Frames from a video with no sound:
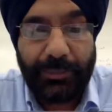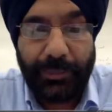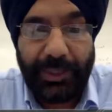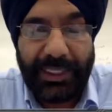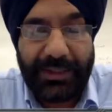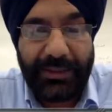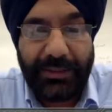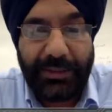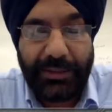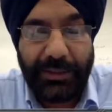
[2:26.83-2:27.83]
We need
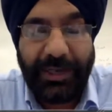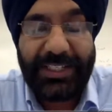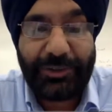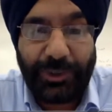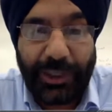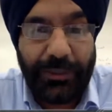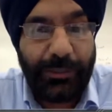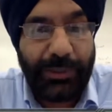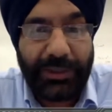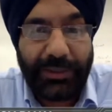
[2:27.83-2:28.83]
the right soil
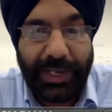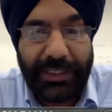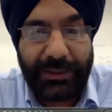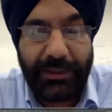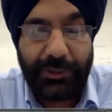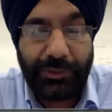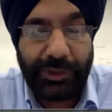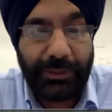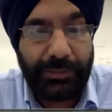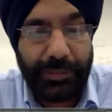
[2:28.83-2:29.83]
with the right
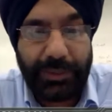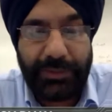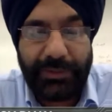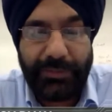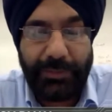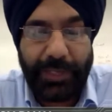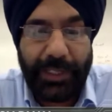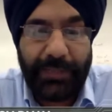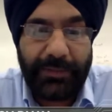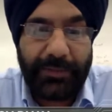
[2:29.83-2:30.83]
nutrient because every
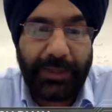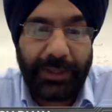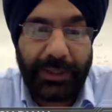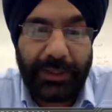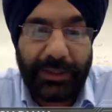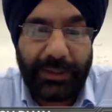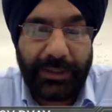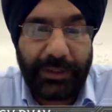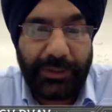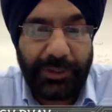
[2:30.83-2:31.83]
plant need the
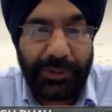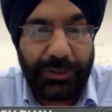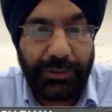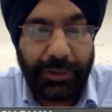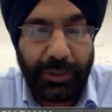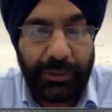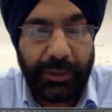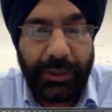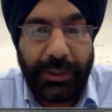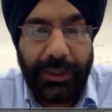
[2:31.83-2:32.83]
nutrient to grow.
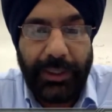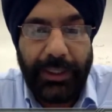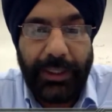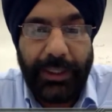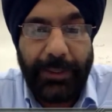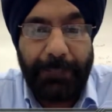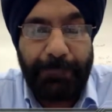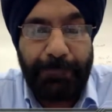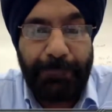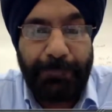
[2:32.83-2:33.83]

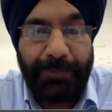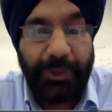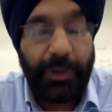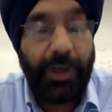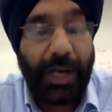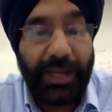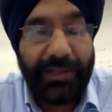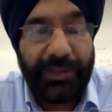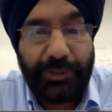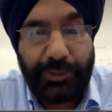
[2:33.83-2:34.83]
So are
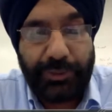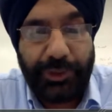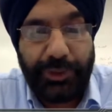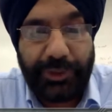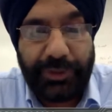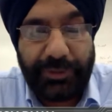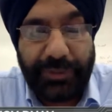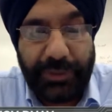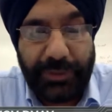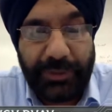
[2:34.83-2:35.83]
there those nutrients
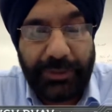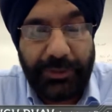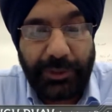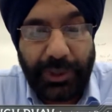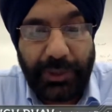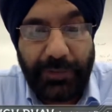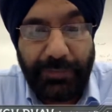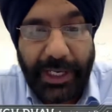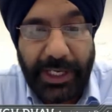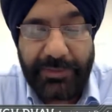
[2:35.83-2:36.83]
available in the soil of
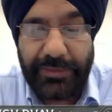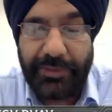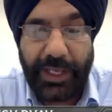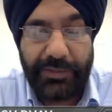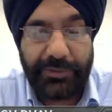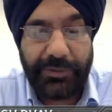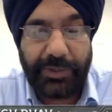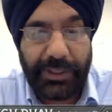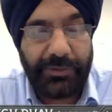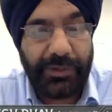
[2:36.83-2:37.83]
Mars? The answer
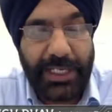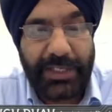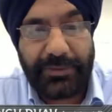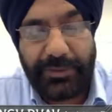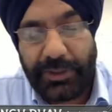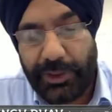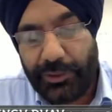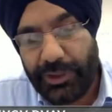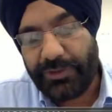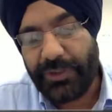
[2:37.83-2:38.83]
is yes. The
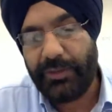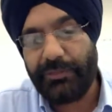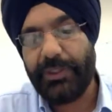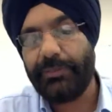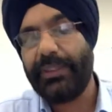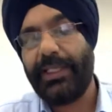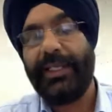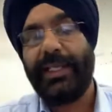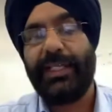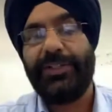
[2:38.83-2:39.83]
nutrients are available
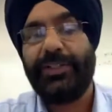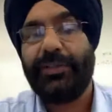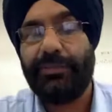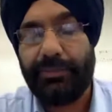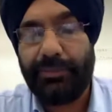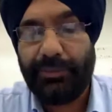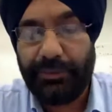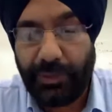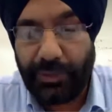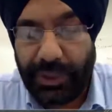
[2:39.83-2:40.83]
like calcium,
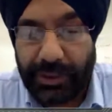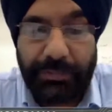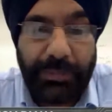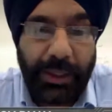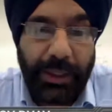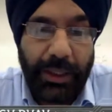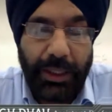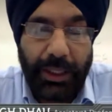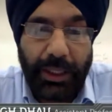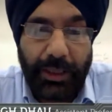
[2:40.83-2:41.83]
sodium,
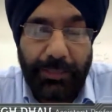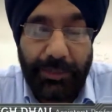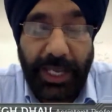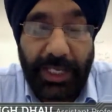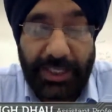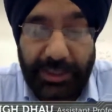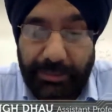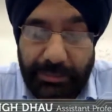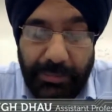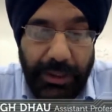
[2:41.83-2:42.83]

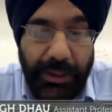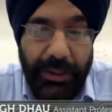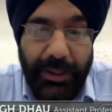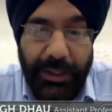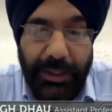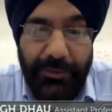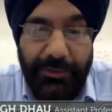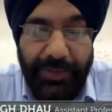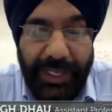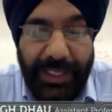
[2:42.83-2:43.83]
potassium,
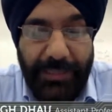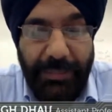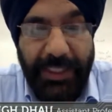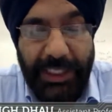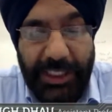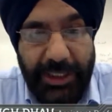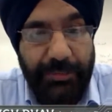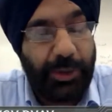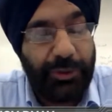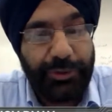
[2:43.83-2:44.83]
zinc,
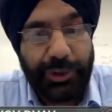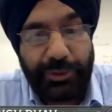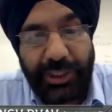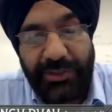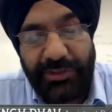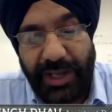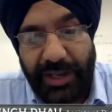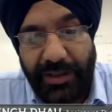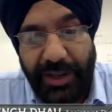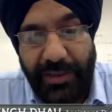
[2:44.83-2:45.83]
magnesium. Those nutrients
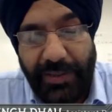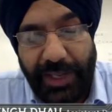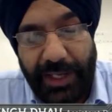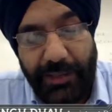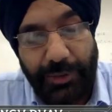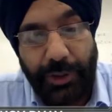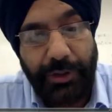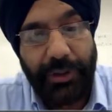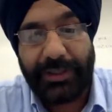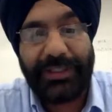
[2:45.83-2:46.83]
are in there.
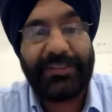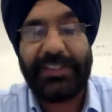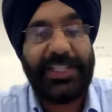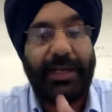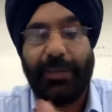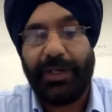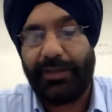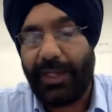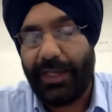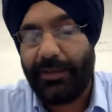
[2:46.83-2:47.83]
So there's a check mark
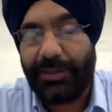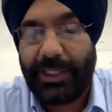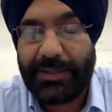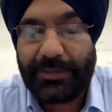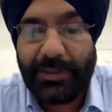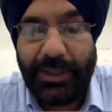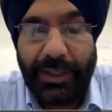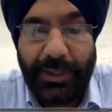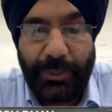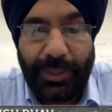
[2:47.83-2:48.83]
there. Yes,
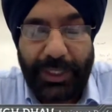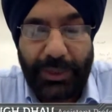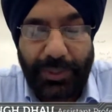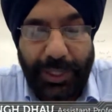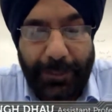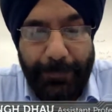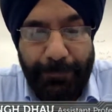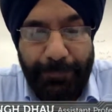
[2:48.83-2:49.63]
we can do that.